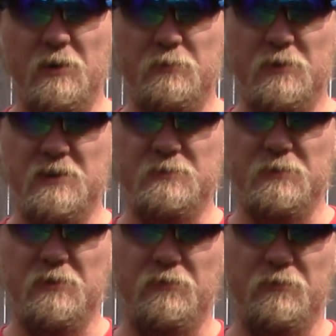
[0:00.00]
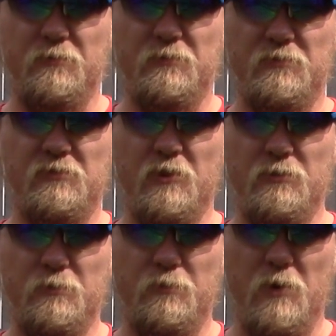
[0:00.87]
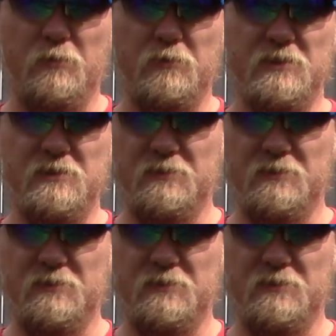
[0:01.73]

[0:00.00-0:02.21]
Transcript: upgrades, but the starter upgrades